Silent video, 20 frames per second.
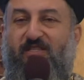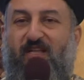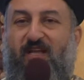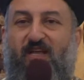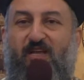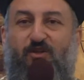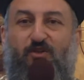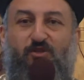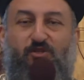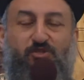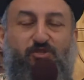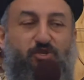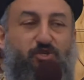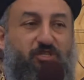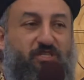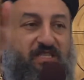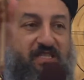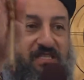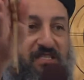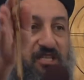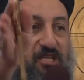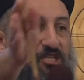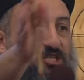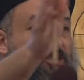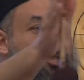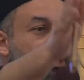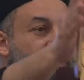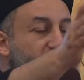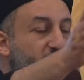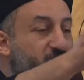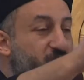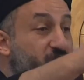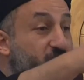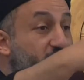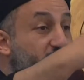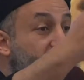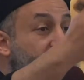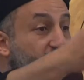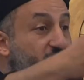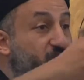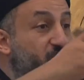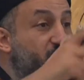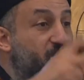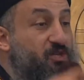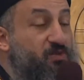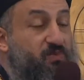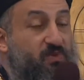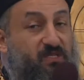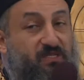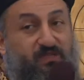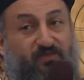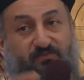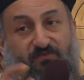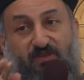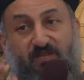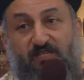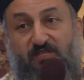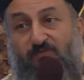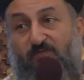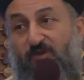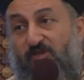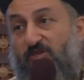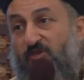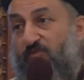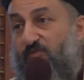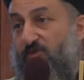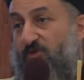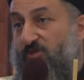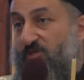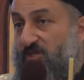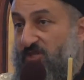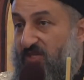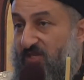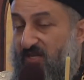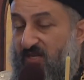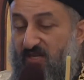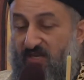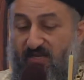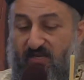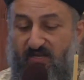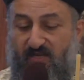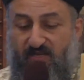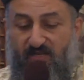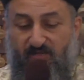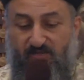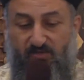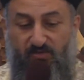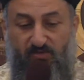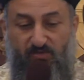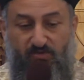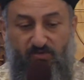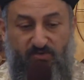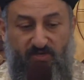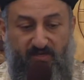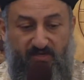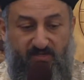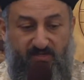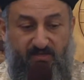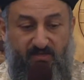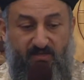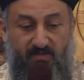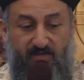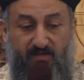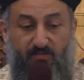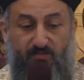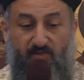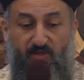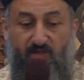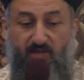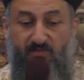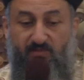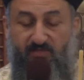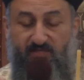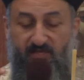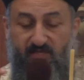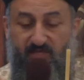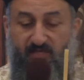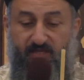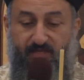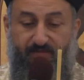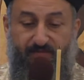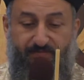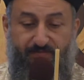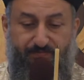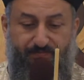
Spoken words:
icons, certain stations in the church, and read the gospel. It's a very special procession in its own right. Palm Sunday.